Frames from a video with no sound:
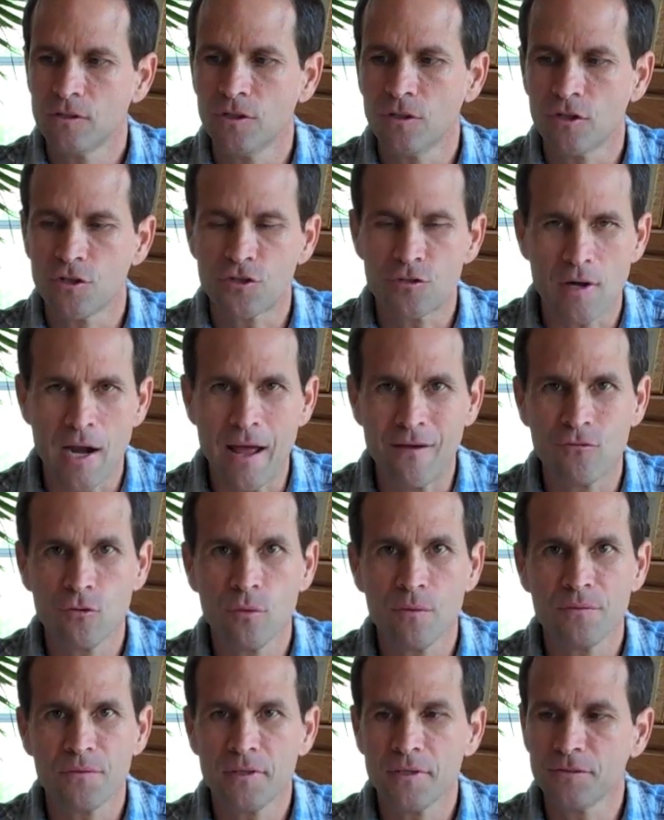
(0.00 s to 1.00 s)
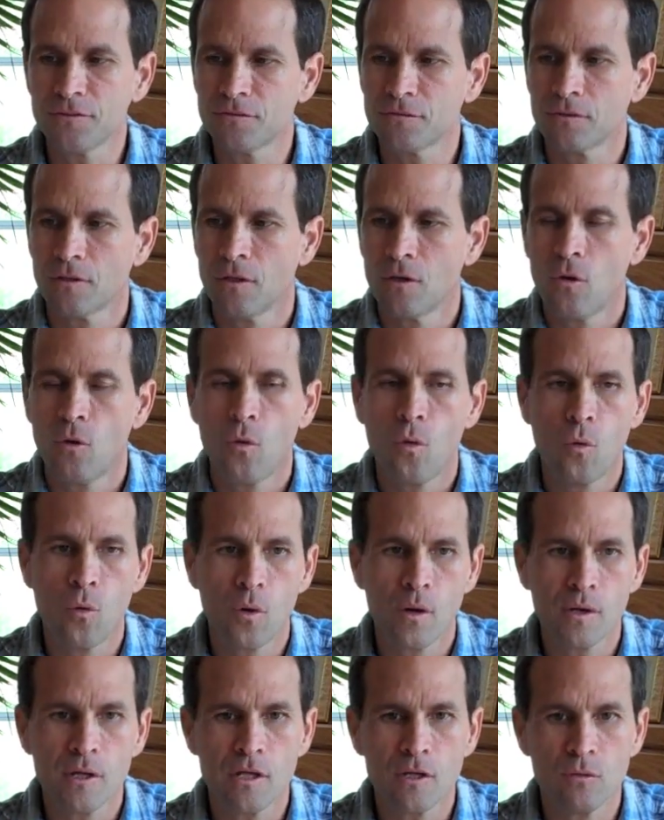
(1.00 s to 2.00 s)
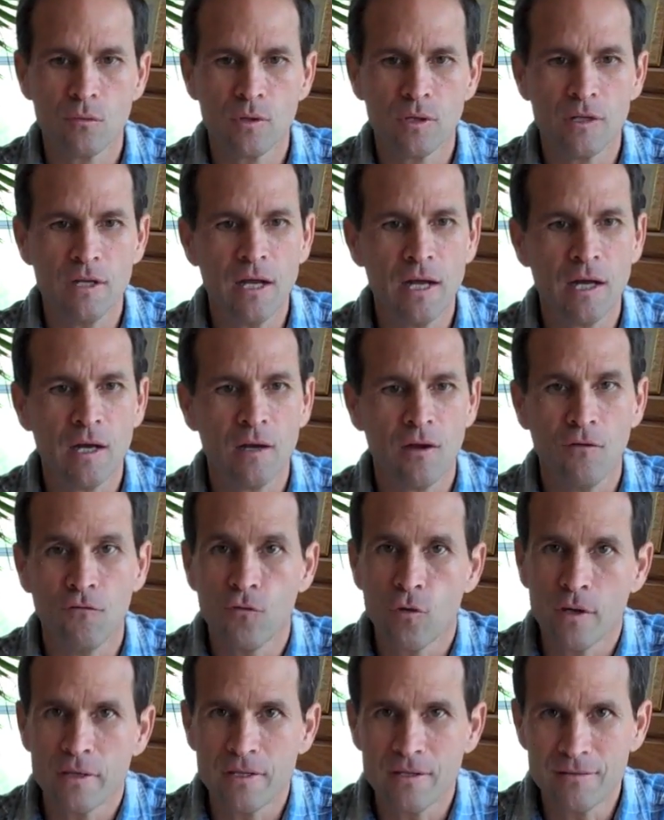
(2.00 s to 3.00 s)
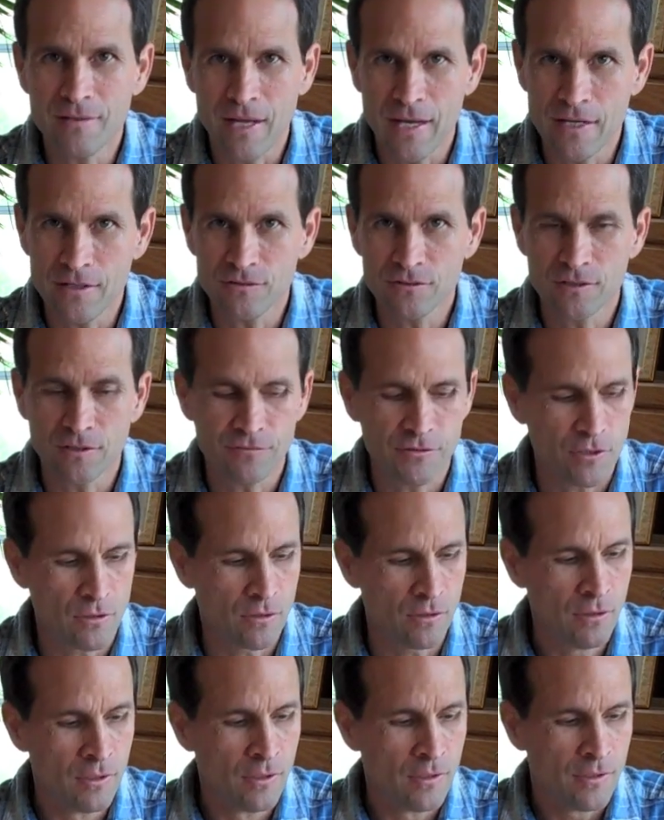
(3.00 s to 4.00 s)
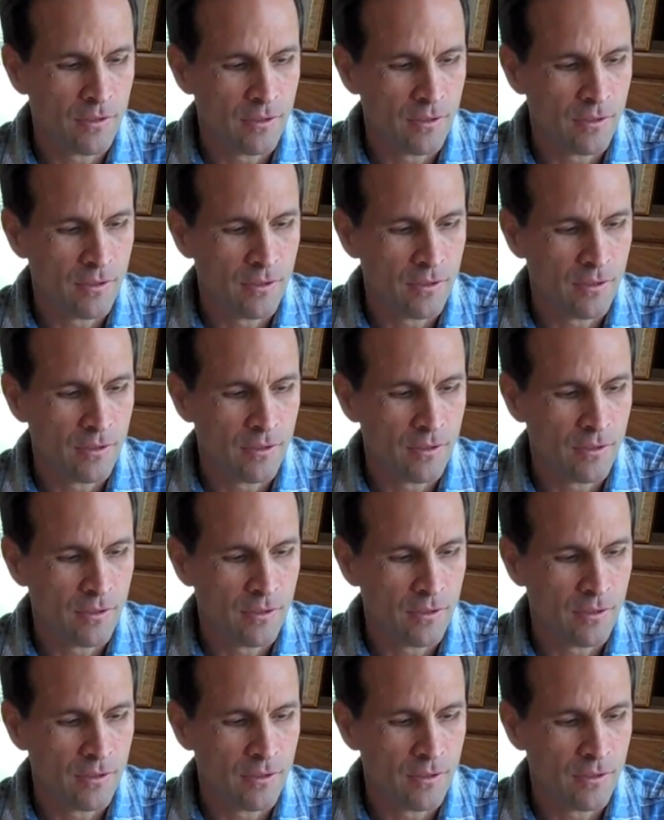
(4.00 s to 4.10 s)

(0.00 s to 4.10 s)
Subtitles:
You could travel with this, or you would avoid the taste if you're